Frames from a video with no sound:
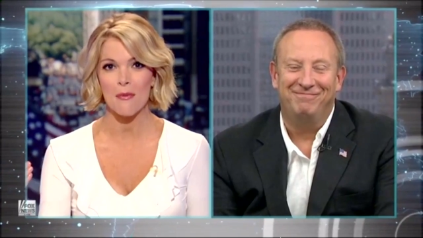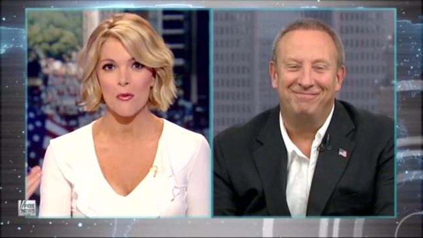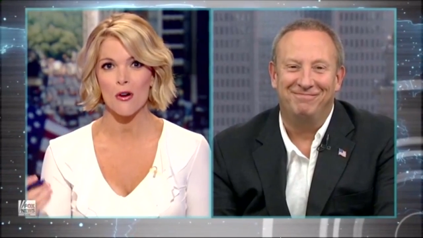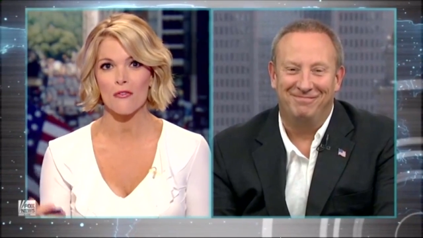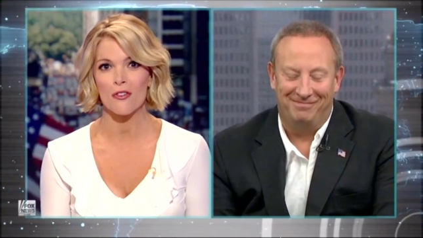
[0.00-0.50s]
Speaker 1: to
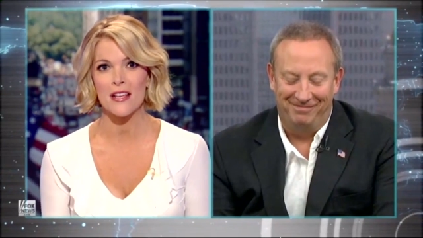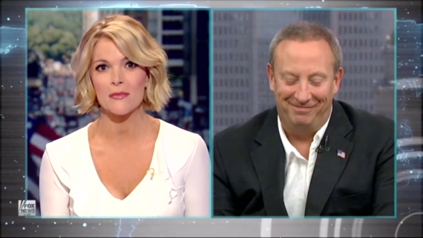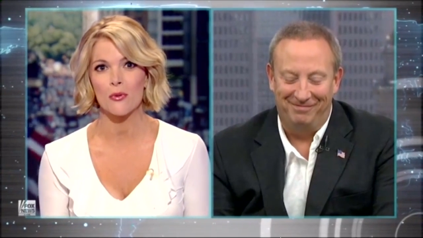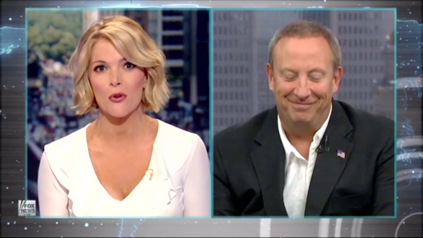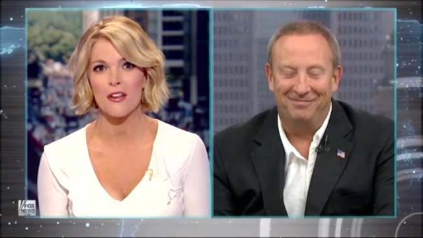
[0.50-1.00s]
work for a nice
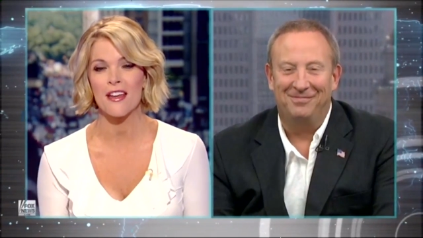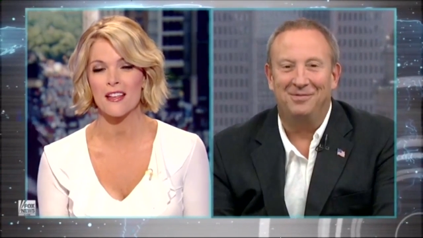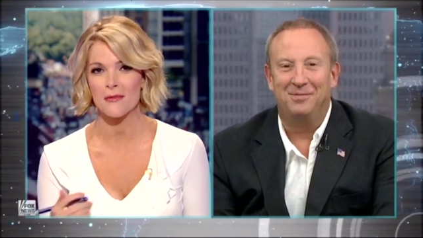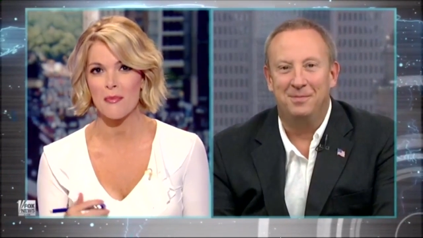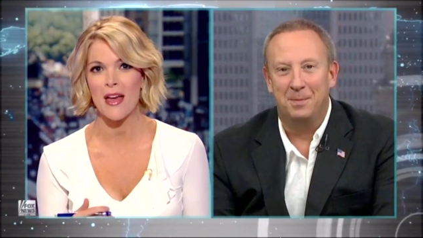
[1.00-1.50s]
employer that gives me
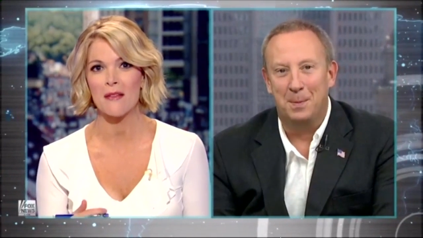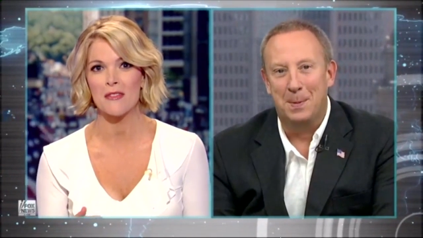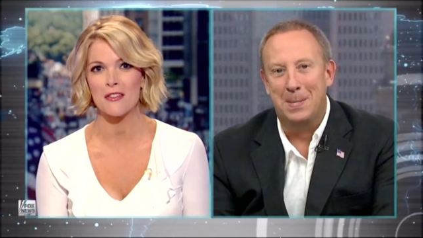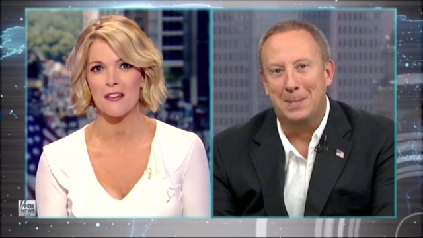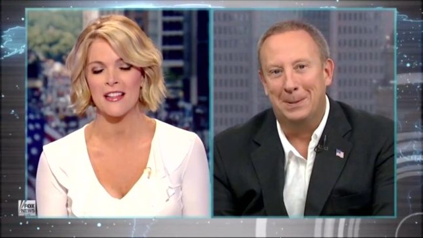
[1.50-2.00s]
paid
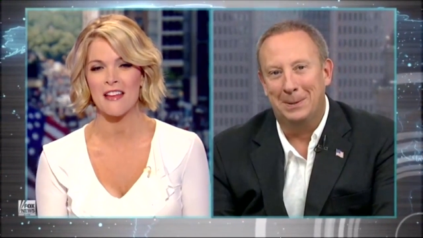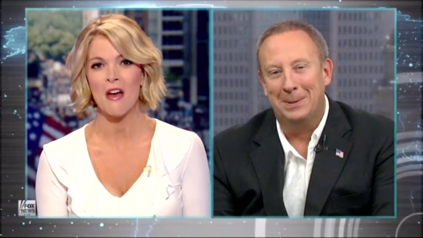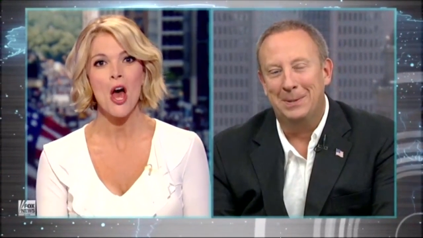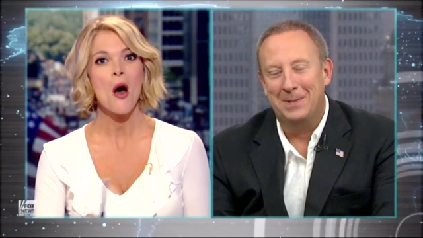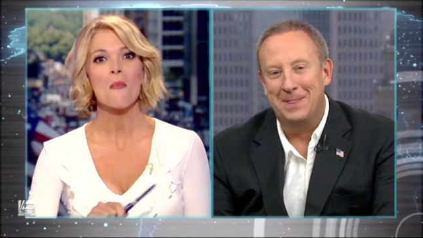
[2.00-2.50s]
maternity leave,
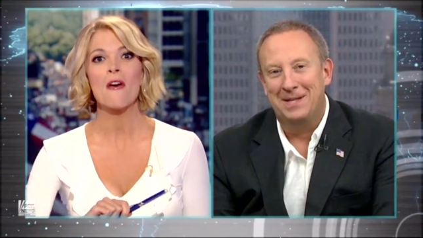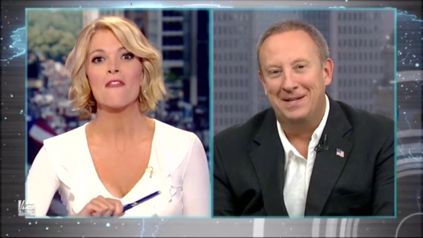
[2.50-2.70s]
but